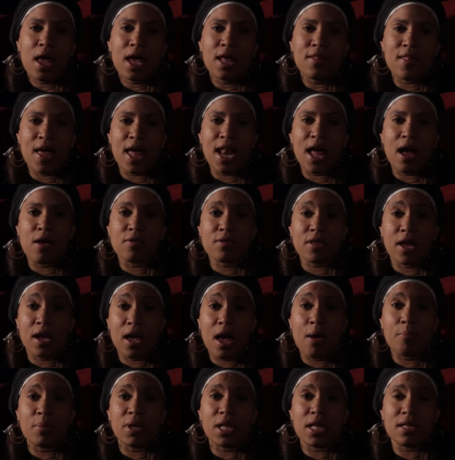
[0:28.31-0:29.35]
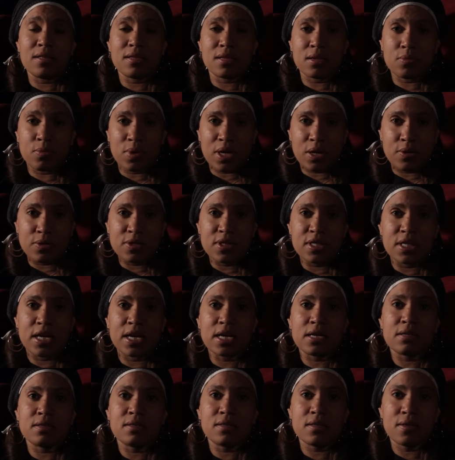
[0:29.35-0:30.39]
In that house, I got molested when I was
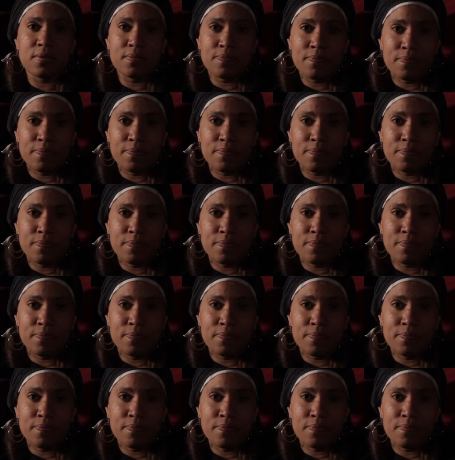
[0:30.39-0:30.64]
six.